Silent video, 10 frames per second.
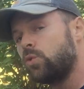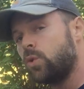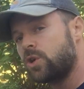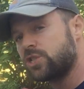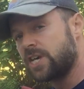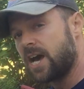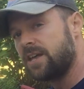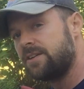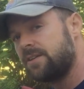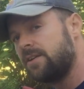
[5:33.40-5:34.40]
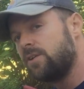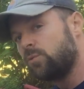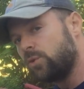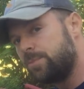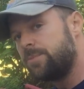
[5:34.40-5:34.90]
1/4 side,
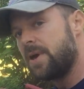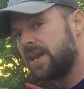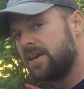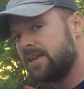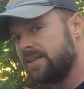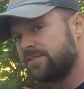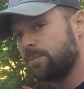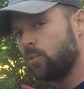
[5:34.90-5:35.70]
would be bedded into